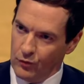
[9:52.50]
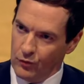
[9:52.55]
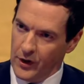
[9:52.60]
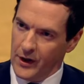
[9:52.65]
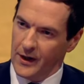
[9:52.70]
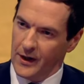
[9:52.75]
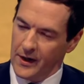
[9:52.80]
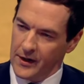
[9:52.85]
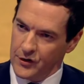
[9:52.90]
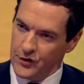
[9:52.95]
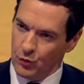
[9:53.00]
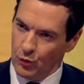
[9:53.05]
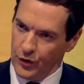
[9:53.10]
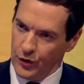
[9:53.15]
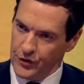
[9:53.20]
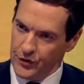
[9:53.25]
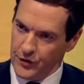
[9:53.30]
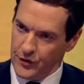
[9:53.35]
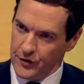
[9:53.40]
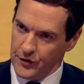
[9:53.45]
realise what
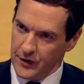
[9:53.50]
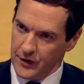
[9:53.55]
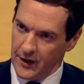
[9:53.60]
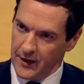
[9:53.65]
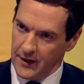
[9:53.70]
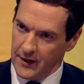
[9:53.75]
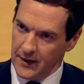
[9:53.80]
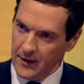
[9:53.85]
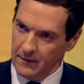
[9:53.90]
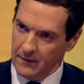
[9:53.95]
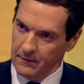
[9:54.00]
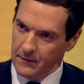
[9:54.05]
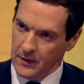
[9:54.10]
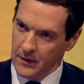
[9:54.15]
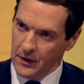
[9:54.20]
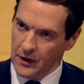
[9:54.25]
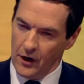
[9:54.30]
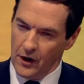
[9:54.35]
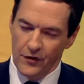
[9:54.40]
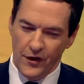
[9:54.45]
is at stake here.
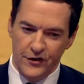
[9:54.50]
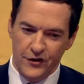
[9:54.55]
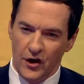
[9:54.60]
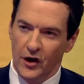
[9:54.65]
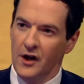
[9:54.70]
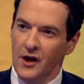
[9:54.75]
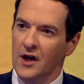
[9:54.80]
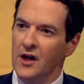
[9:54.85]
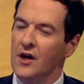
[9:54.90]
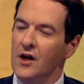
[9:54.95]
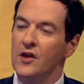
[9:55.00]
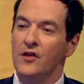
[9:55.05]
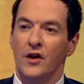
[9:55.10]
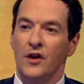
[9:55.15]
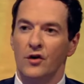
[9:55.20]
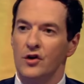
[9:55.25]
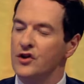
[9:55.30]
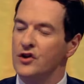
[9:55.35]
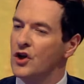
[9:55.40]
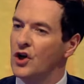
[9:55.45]
You know, well, the, a, the,
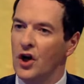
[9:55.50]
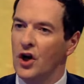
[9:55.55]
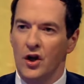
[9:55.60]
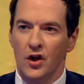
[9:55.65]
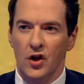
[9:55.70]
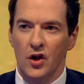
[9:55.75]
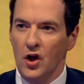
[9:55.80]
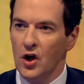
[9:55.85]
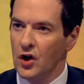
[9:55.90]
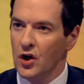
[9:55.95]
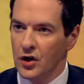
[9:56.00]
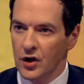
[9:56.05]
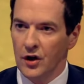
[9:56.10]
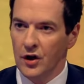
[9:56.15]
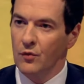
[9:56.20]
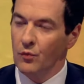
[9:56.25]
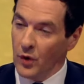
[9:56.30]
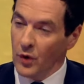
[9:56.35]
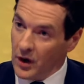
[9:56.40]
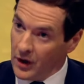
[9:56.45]
the, will be
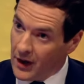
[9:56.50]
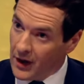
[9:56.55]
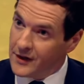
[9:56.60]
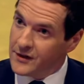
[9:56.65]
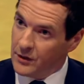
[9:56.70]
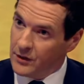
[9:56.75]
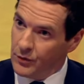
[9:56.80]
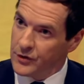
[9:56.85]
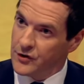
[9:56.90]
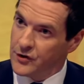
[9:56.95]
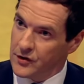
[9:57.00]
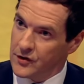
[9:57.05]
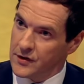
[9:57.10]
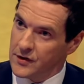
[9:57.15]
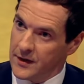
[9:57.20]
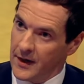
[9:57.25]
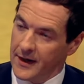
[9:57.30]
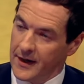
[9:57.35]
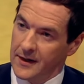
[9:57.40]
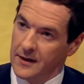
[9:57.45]
empty. Well, I tell you what's at
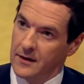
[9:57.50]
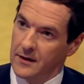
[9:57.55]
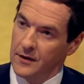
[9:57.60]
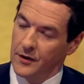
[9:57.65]
stake.